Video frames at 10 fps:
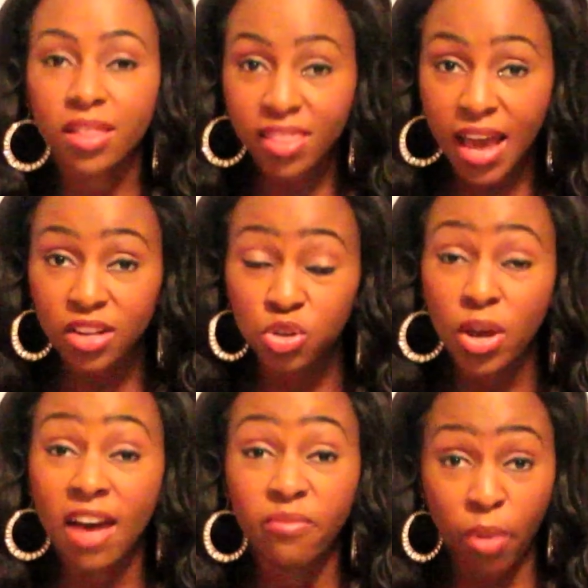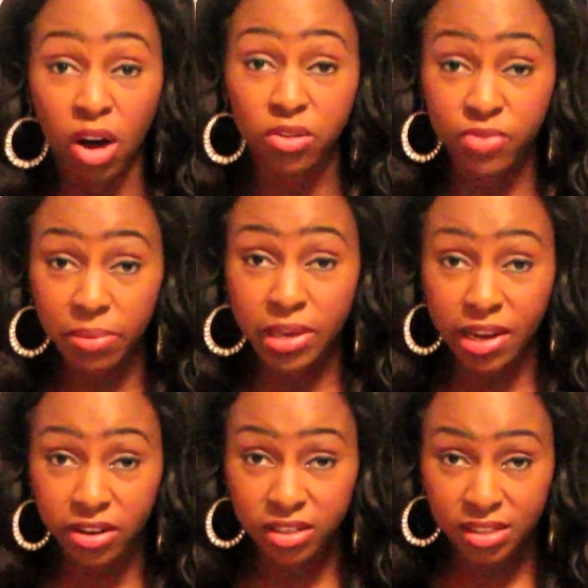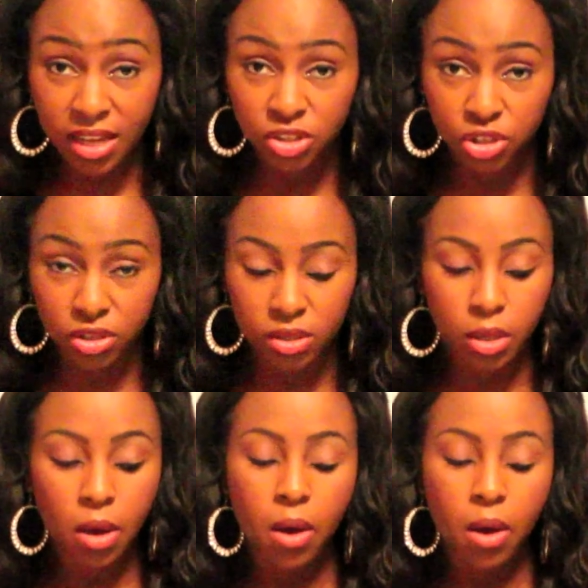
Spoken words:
then you have bought Remy hair extensions.